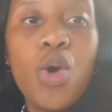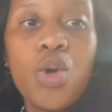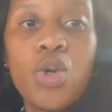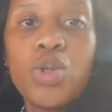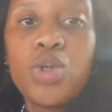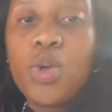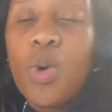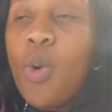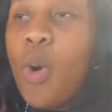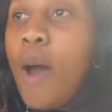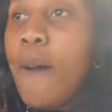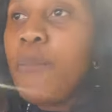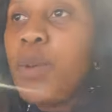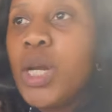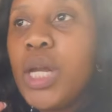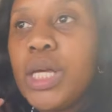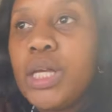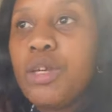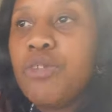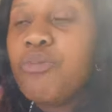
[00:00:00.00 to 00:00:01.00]
So I'm
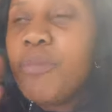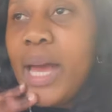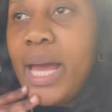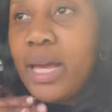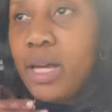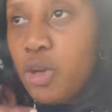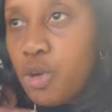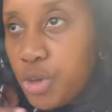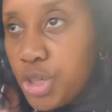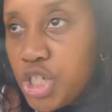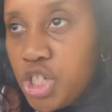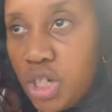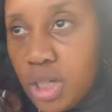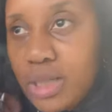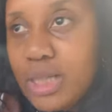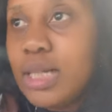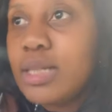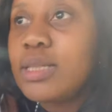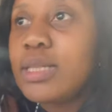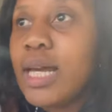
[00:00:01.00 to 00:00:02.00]
gonna give my original
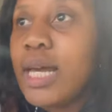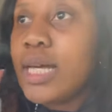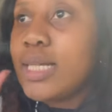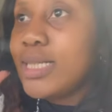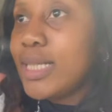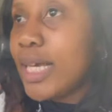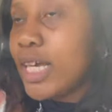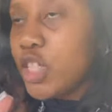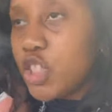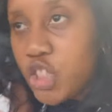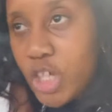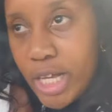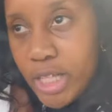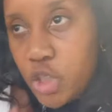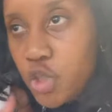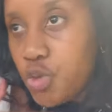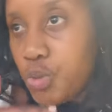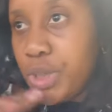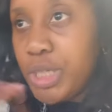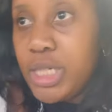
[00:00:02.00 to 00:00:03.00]
nail tech a second
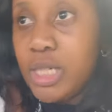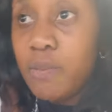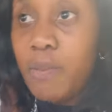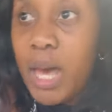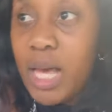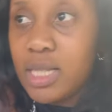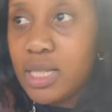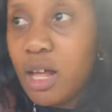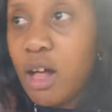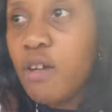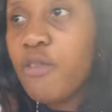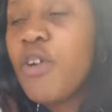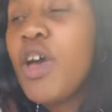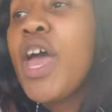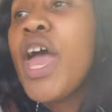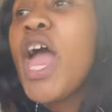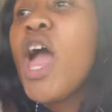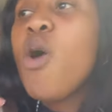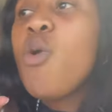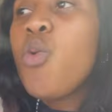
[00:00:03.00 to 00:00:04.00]
chance to redeem herself.
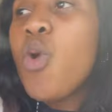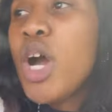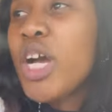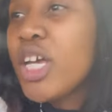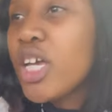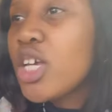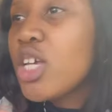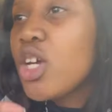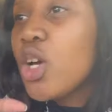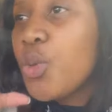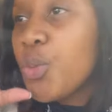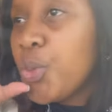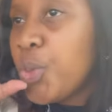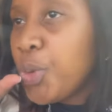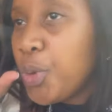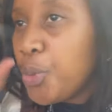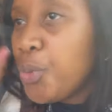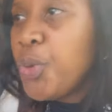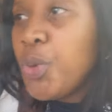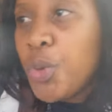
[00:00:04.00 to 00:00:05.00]
Her work
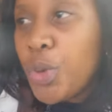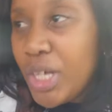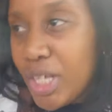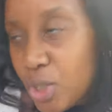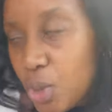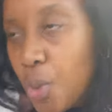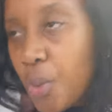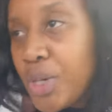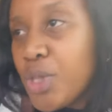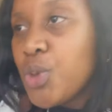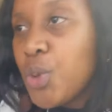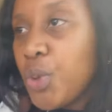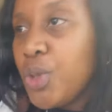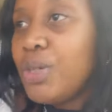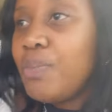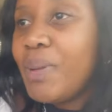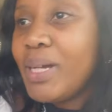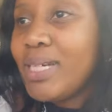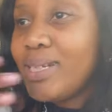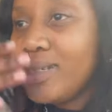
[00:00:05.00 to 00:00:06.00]
is always
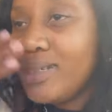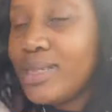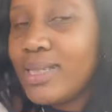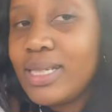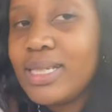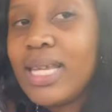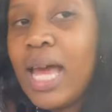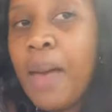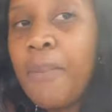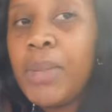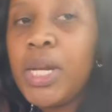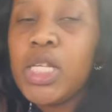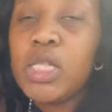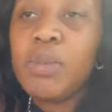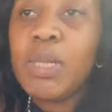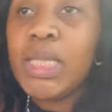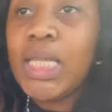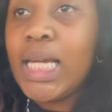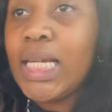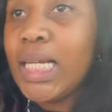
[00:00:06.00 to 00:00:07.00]
good, but it's the time
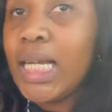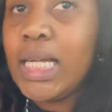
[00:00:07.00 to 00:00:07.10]
management that